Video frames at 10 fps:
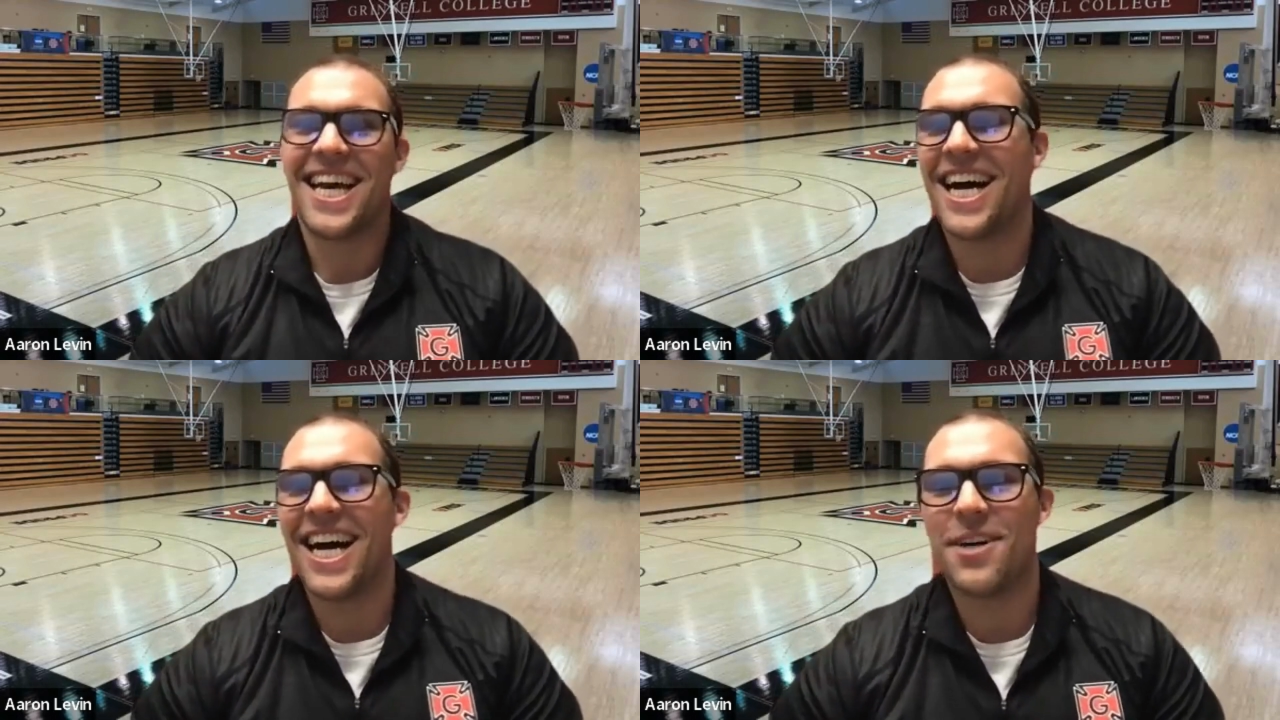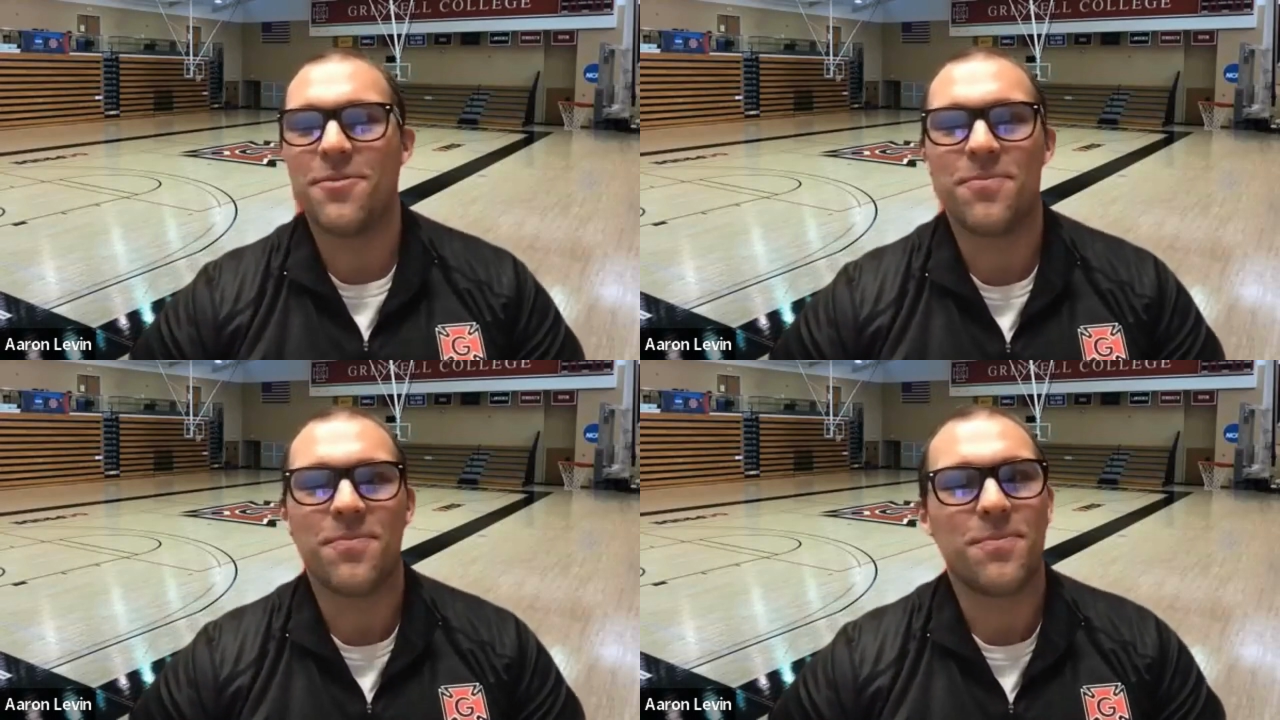No,
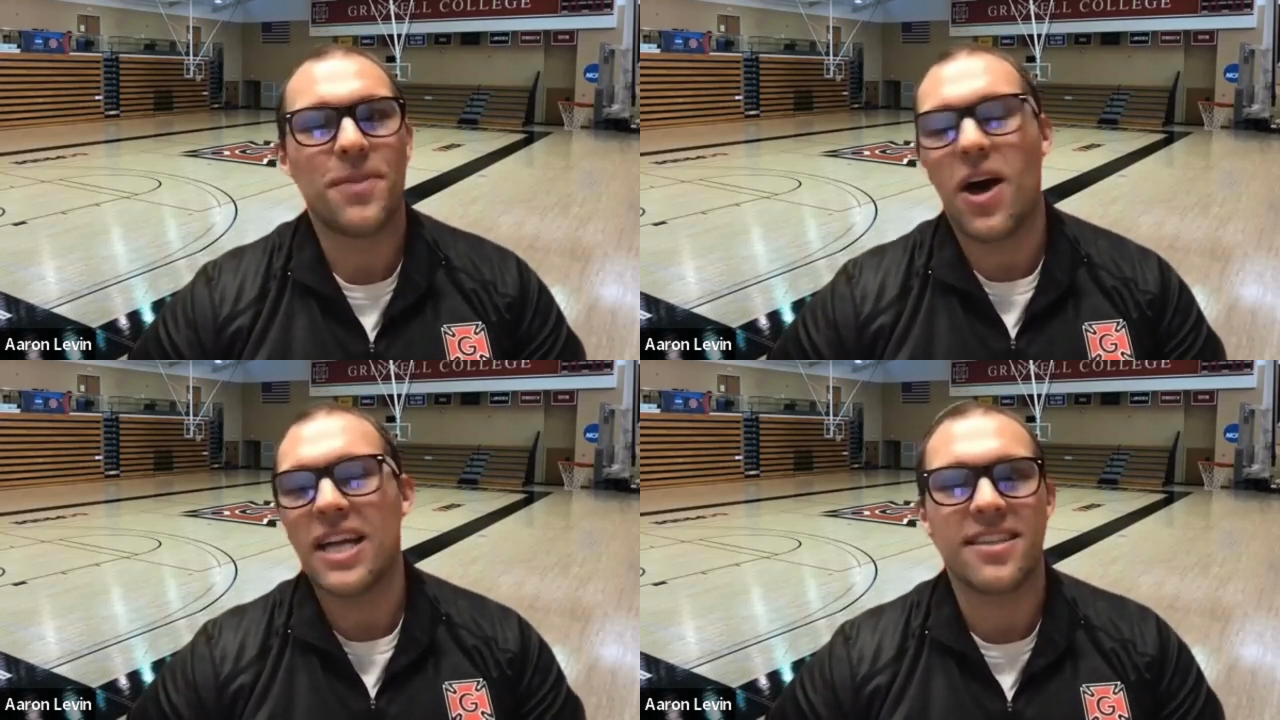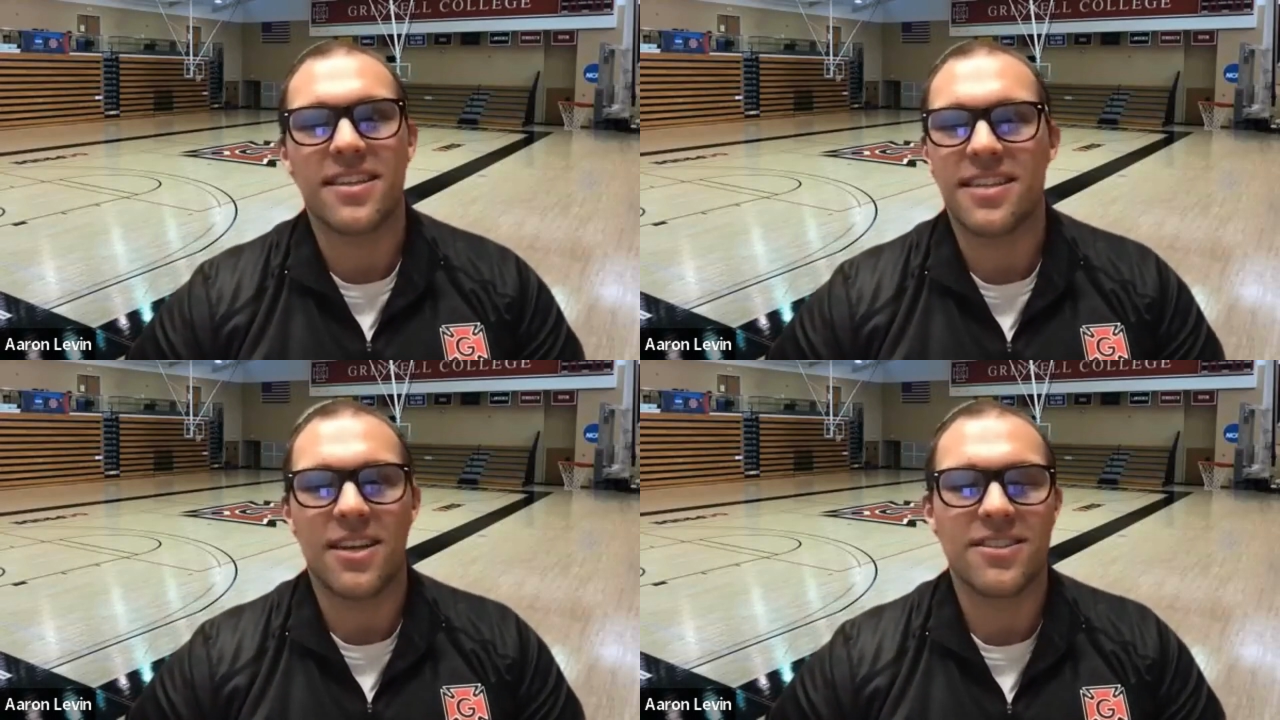that
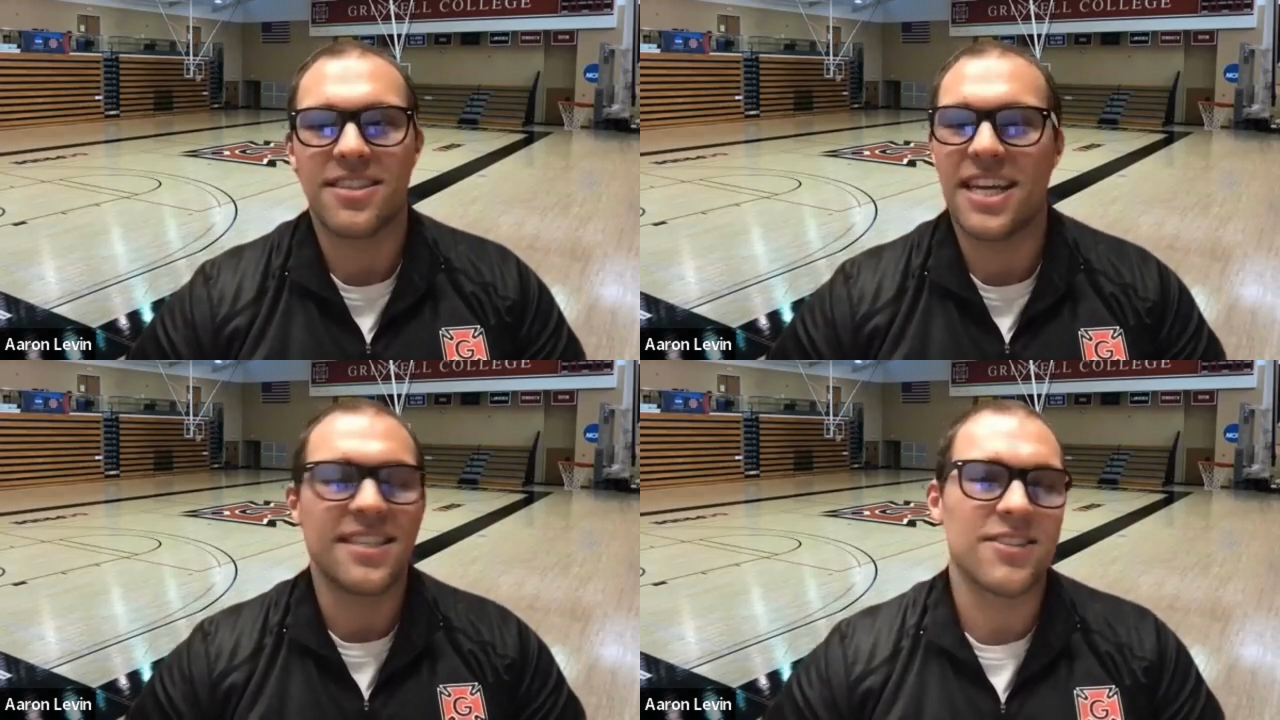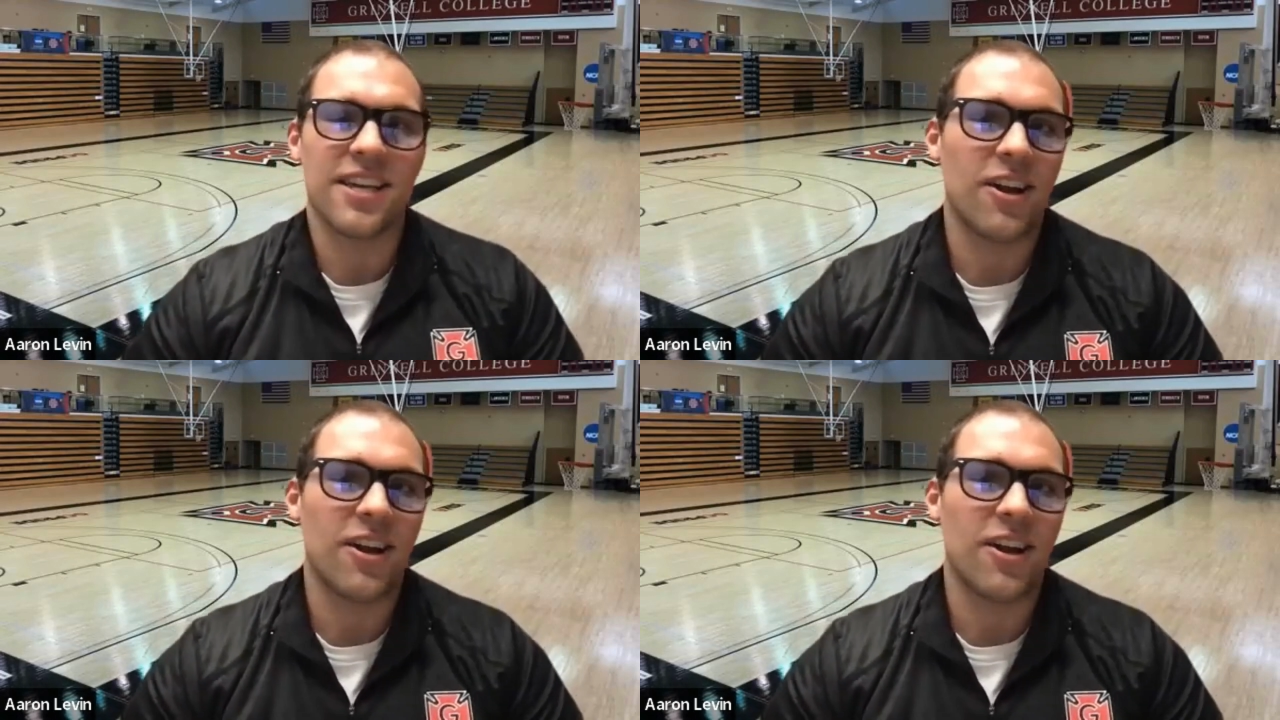sounds like